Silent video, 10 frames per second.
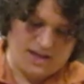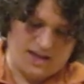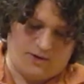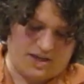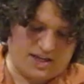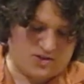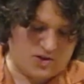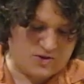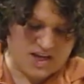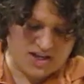When we get to
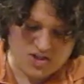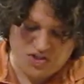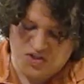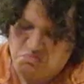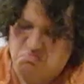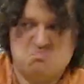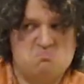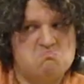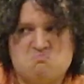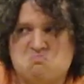those edges,
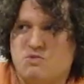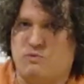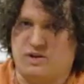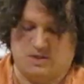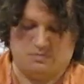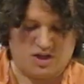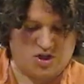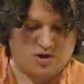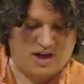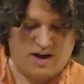just make
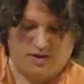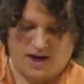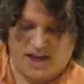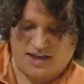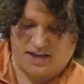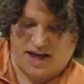sure we have our hand